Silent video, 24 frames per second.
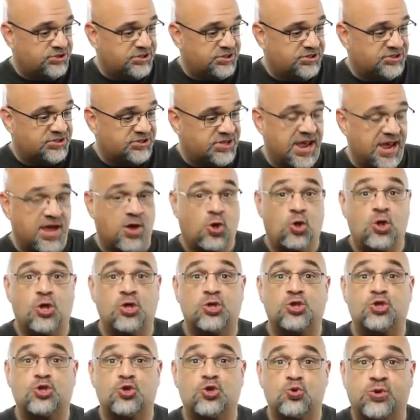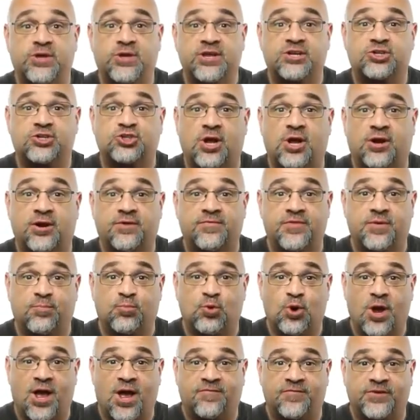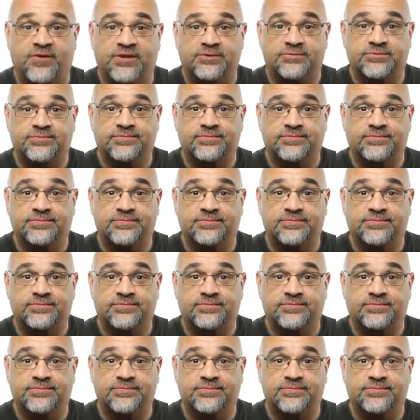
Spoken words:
sale, you get a chunk of the profit.